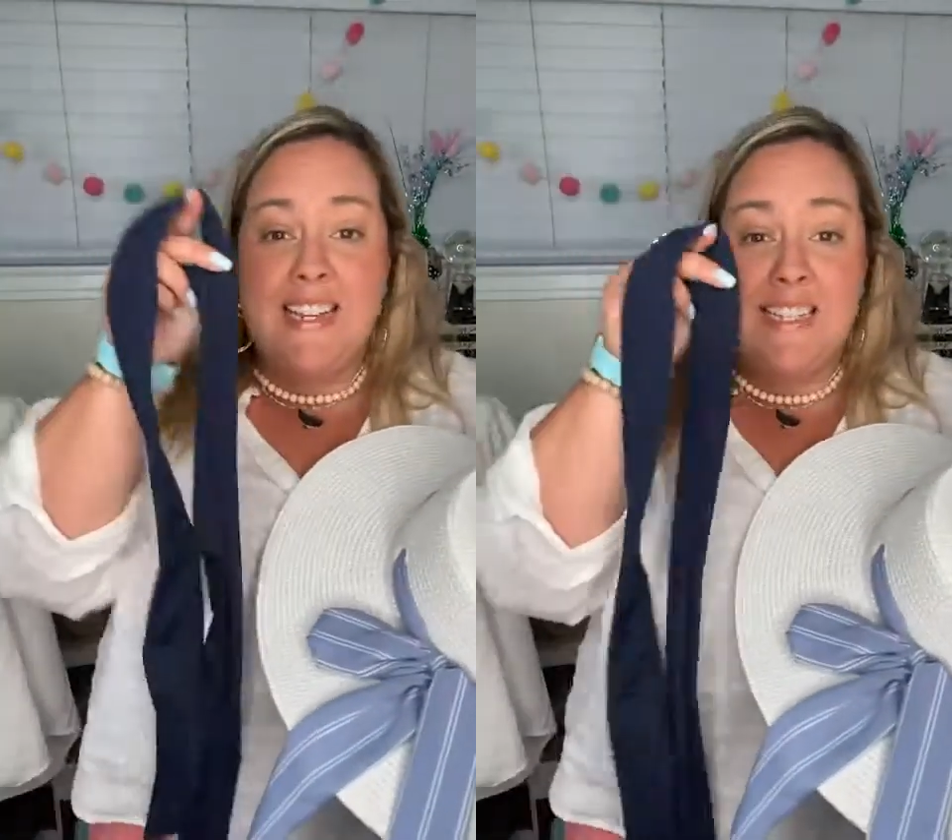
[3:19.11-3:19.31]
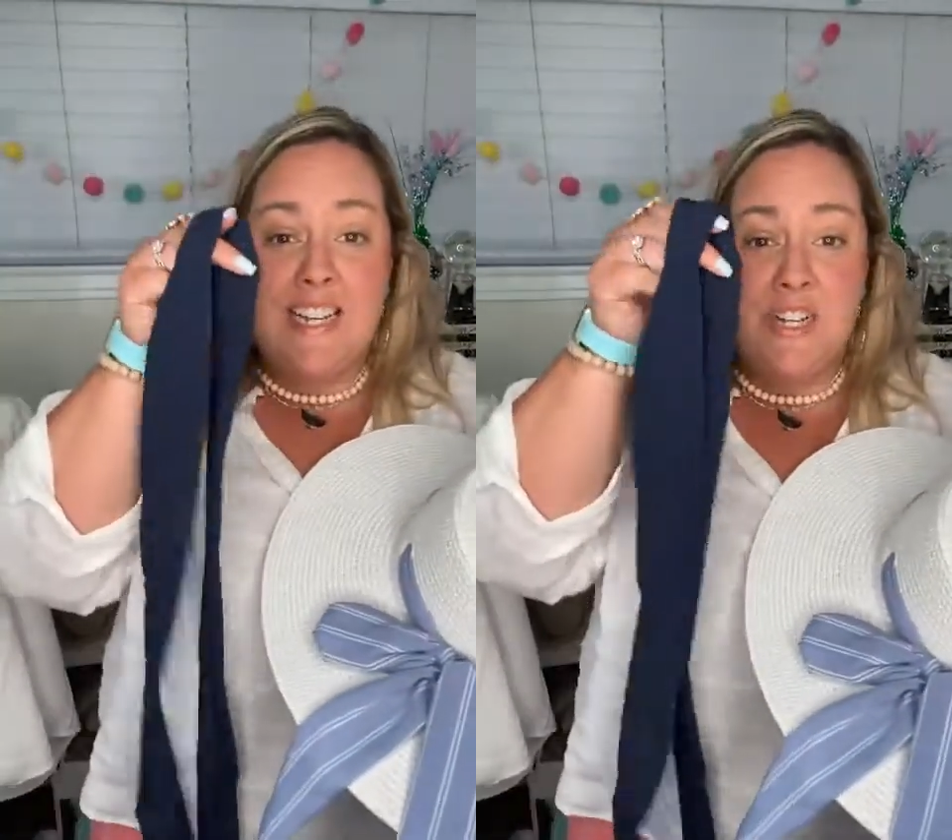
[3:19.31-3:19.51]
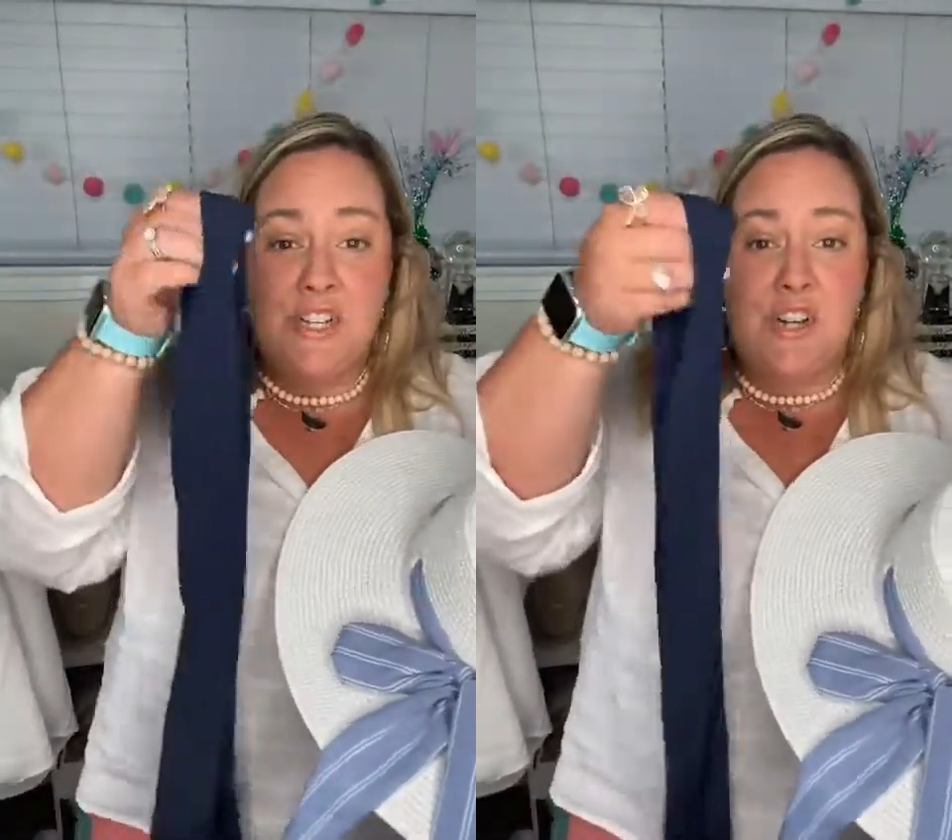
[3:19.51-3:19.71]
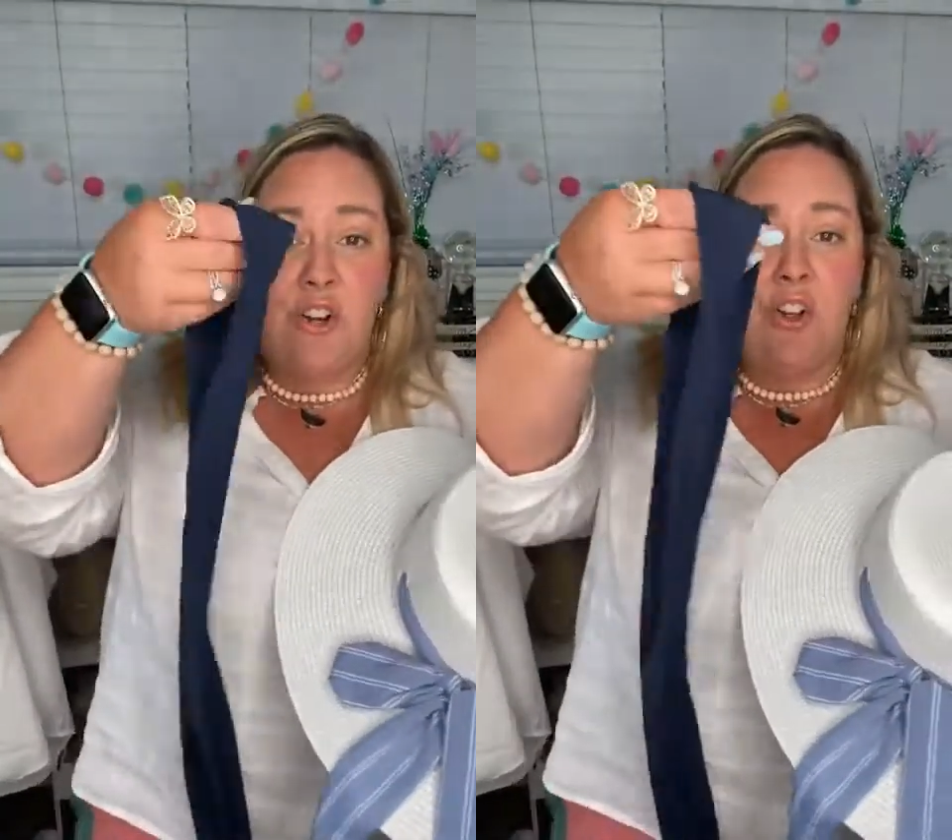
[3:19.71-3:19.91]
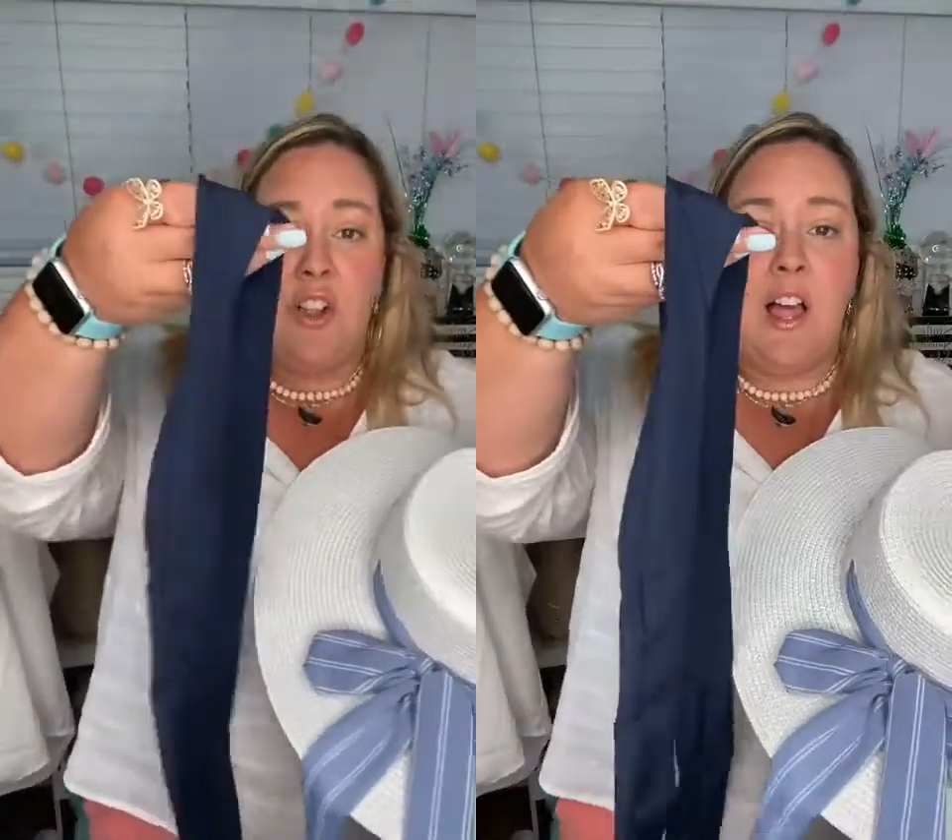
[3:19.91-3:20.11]

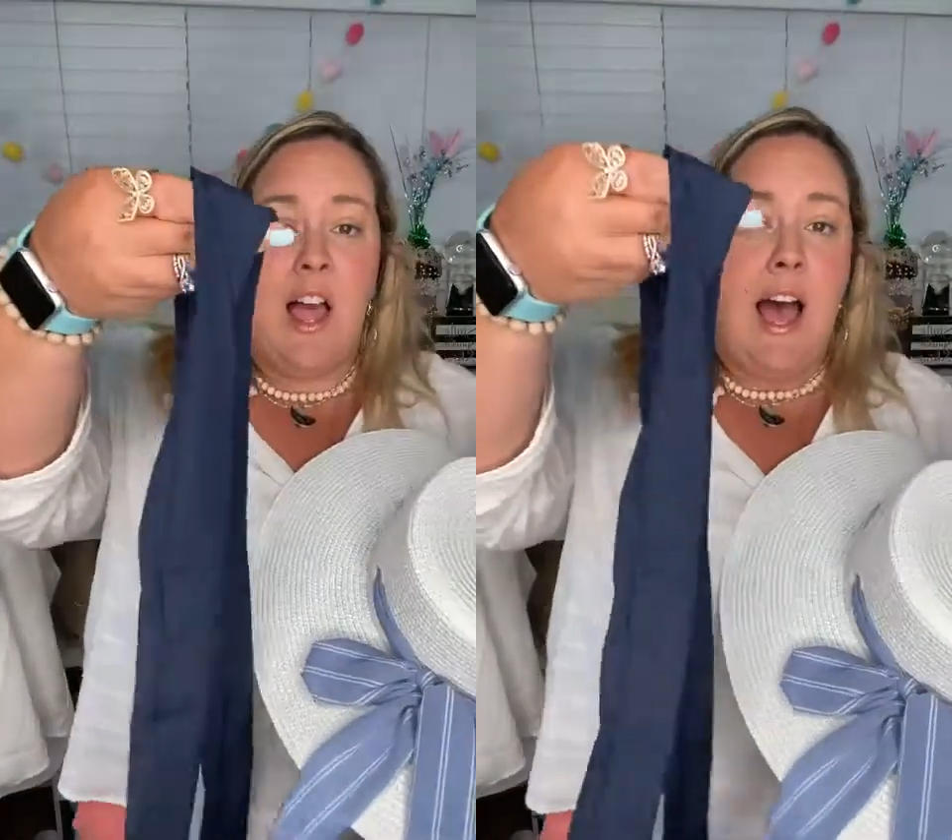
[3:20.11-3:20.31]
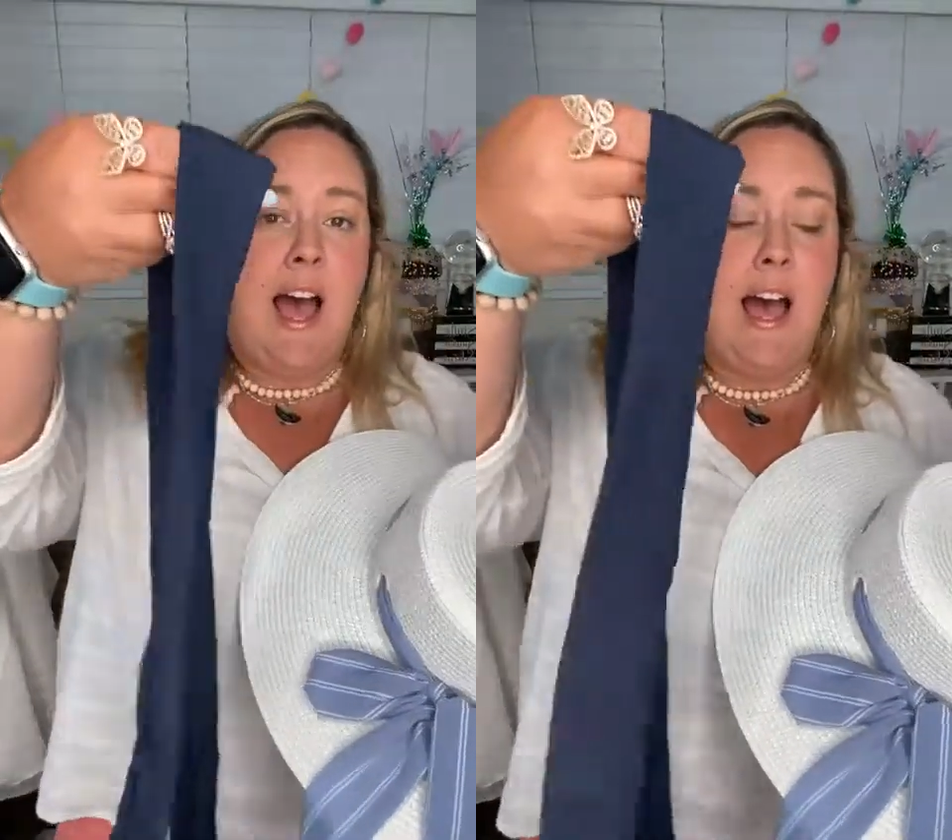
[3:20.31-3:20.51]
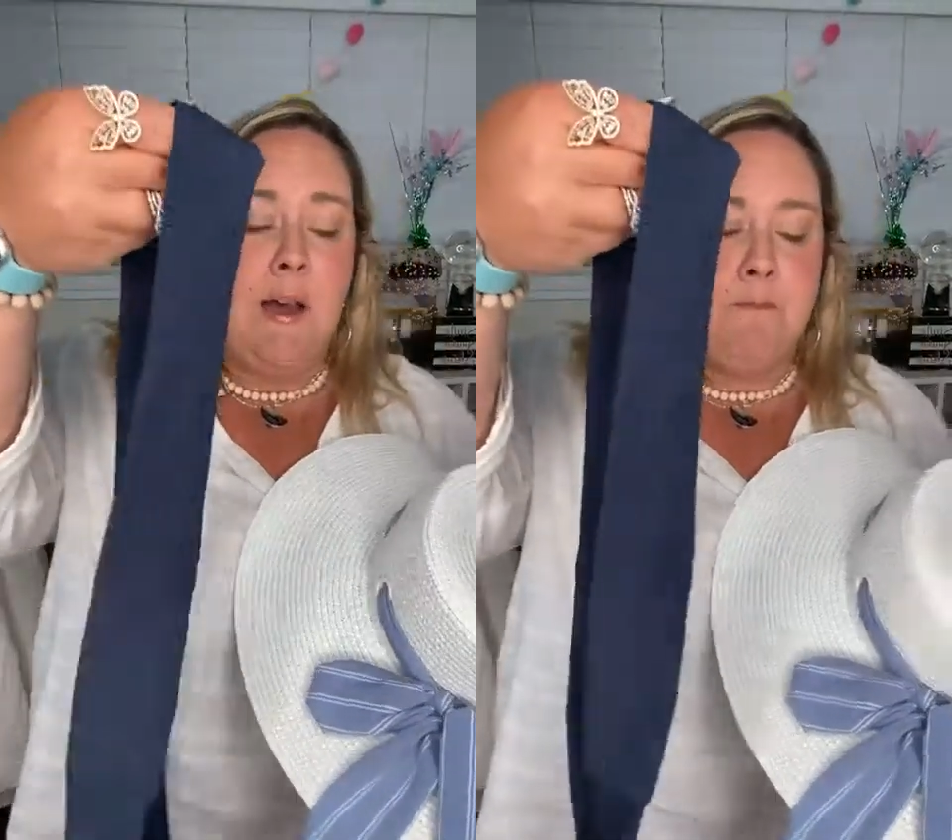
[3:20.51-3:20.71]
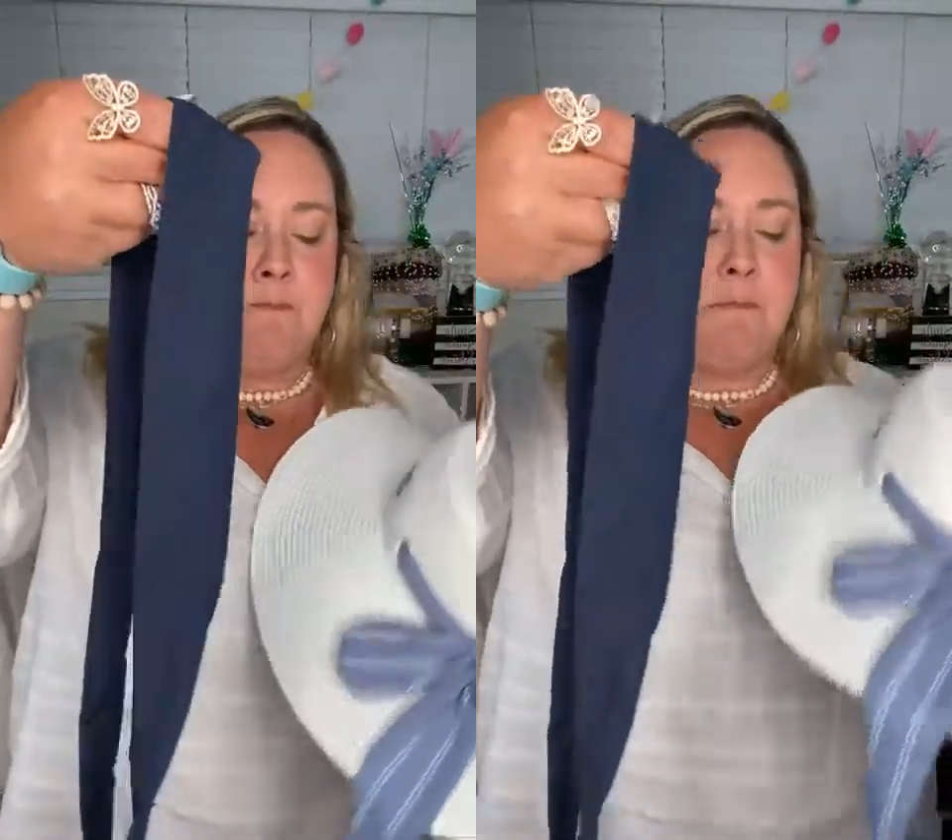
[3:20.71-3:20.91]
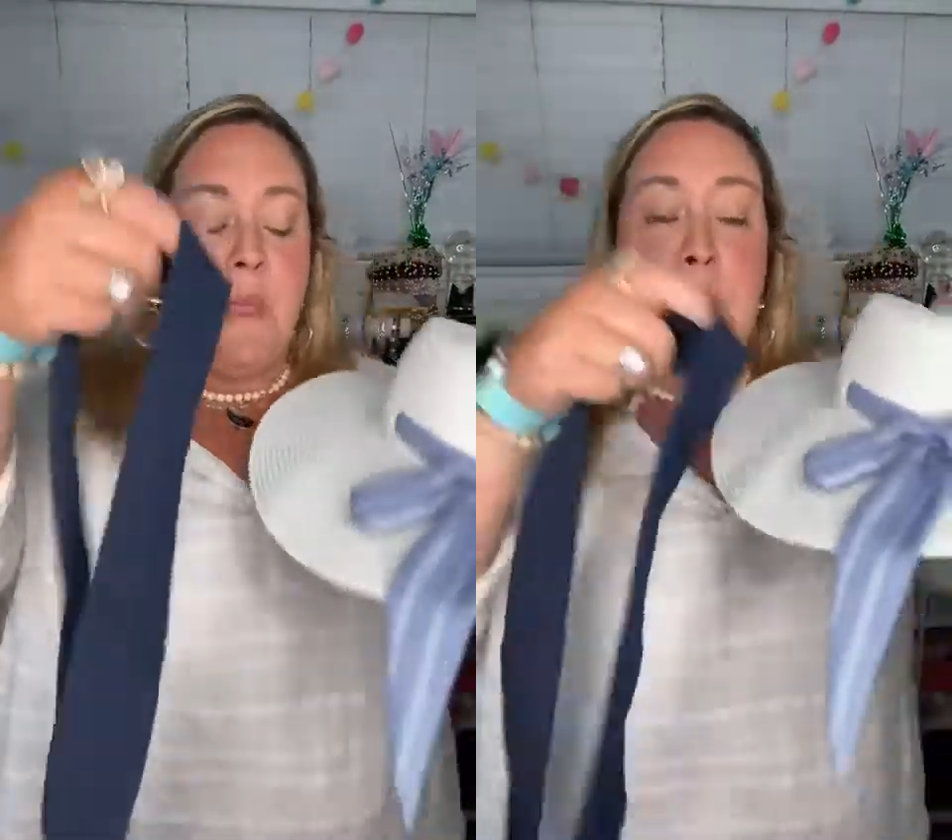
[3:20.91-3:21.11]
additional
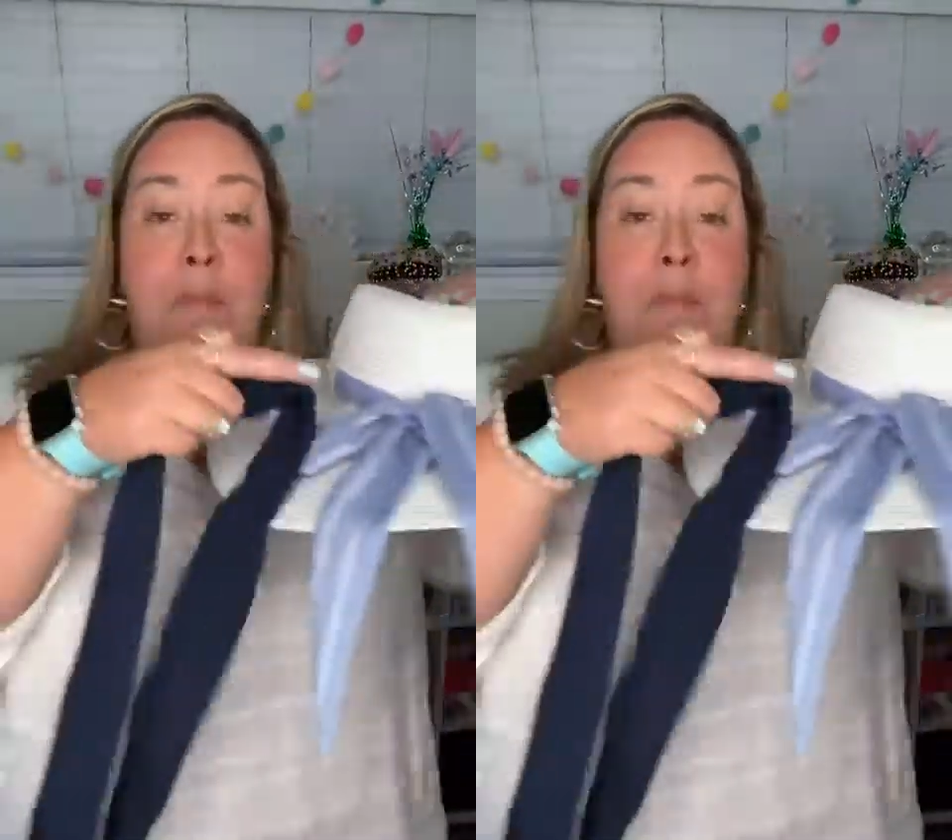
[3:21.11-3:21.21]
um,